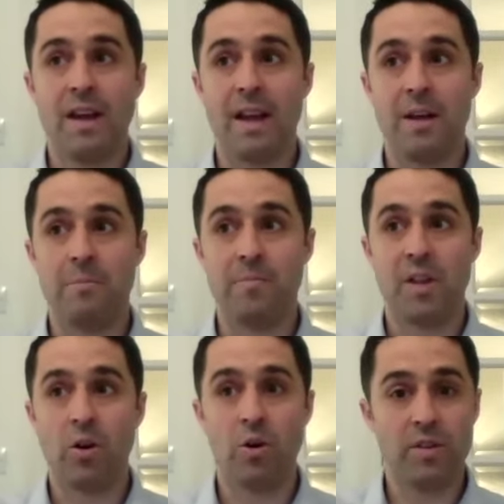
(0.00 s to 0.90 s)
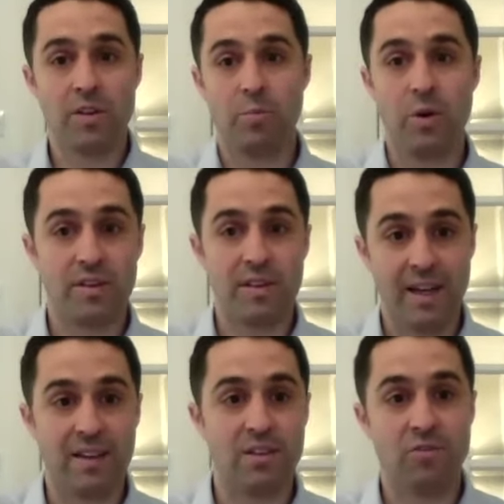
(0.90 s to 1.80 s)
Um, all this work to
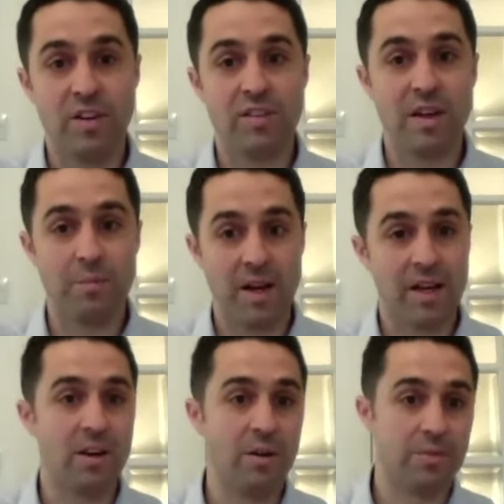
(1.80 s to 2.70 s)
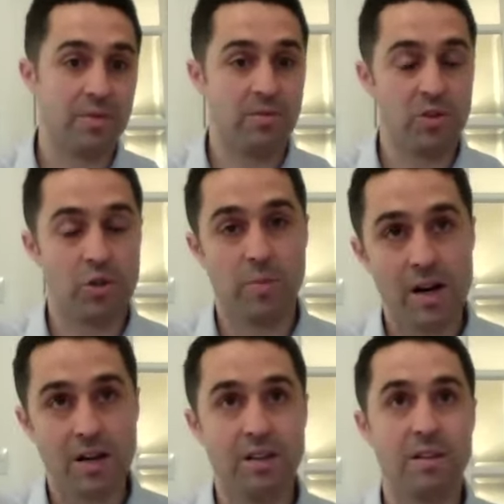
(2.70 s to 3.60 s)
get it reset back up, new
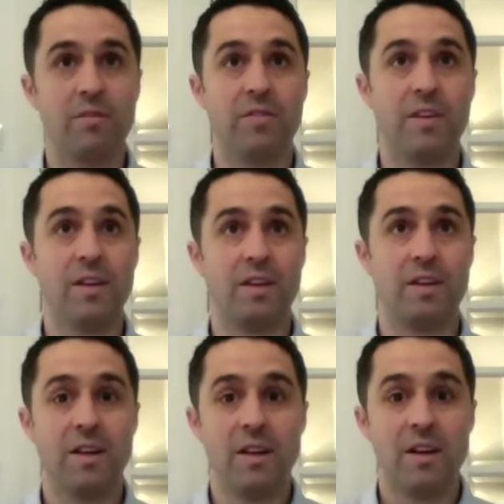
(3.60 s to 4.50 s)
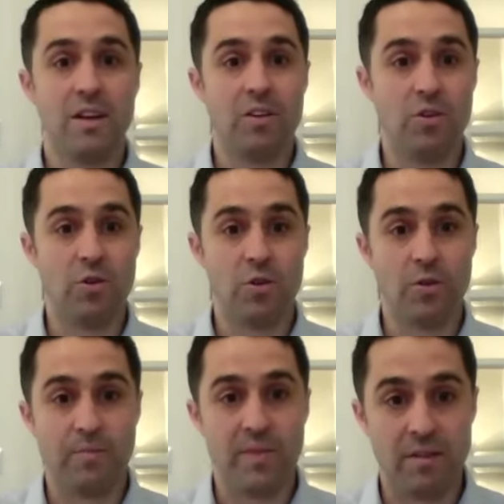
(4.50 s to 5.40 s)
marketing fee and
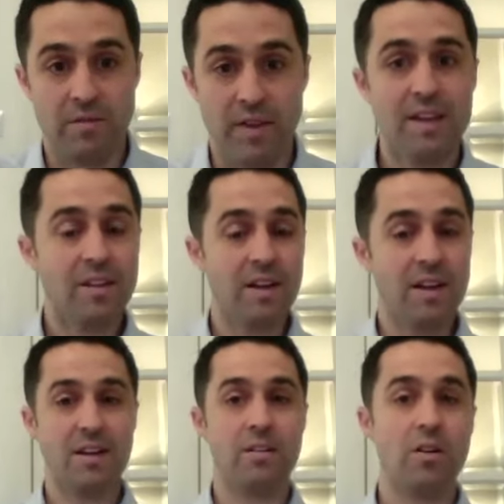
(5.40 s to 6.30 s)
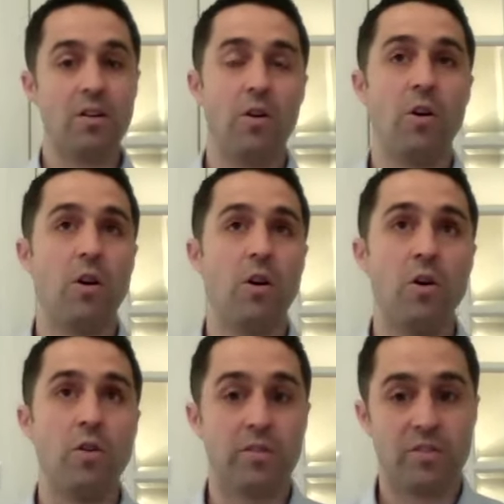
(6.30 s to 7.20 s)
new inventory and all, all,
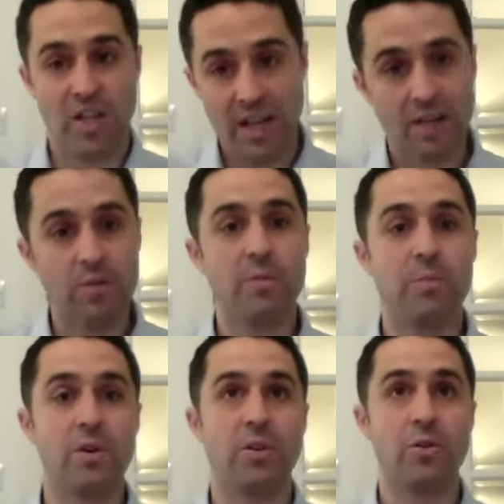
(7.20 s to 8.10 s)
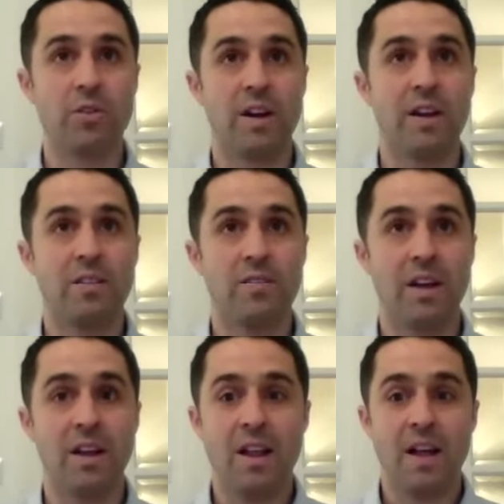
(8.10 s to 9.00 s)
all checkout report and all the rest of
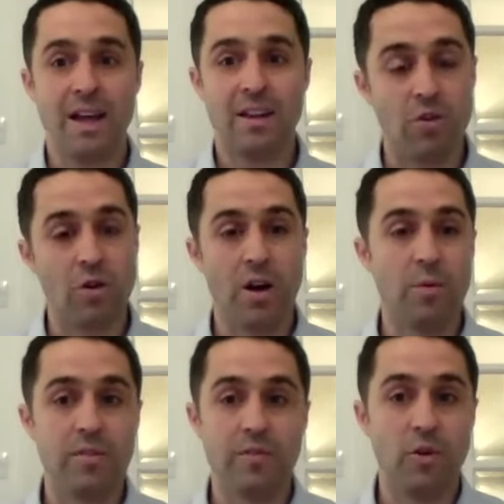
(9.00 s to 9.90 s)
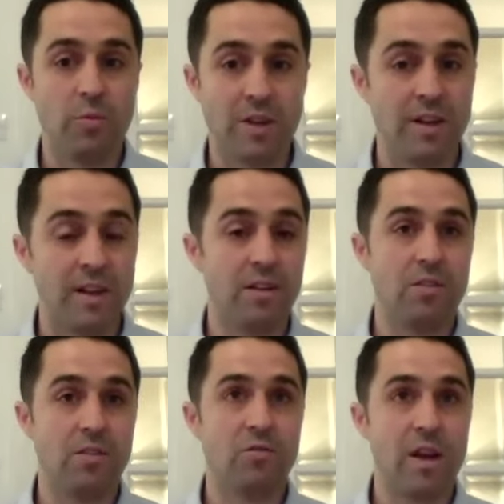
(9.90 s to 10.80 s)
it. It's not our fault we
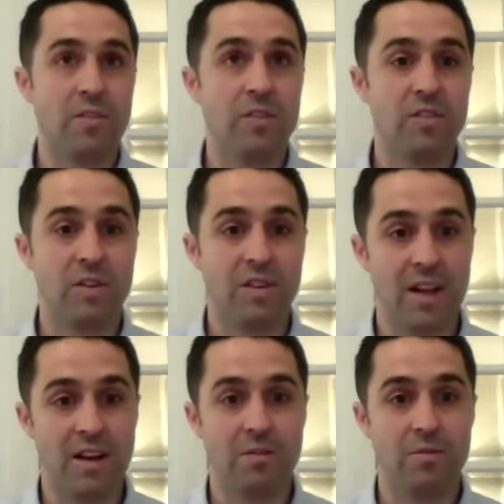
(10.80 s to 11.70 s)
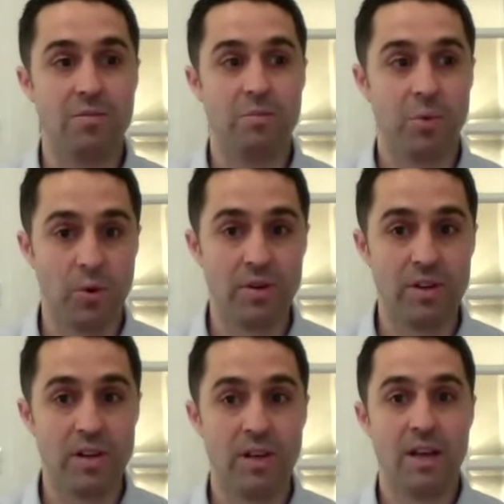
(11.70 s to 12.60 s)
didn't reference the tenant
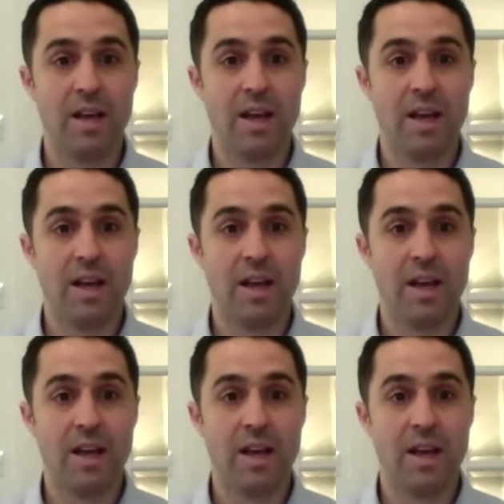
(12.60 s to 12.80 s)
poorly.